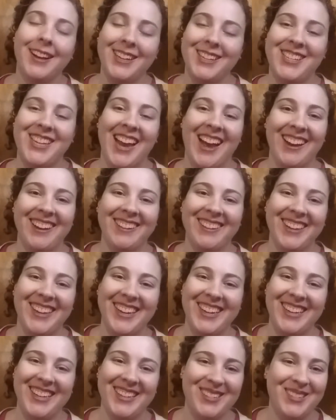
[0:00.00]

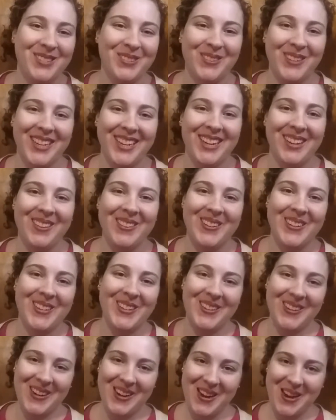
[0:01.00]
chatelaine and 20
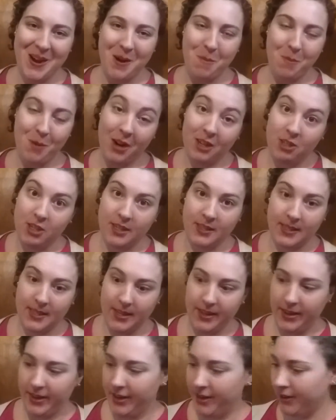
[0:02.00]
other projects
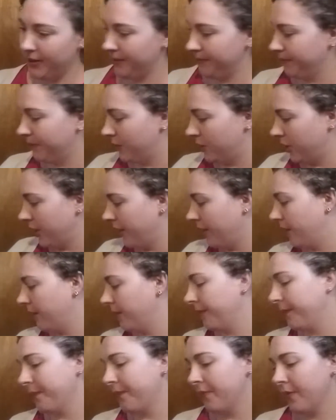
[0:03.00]
in a year. So,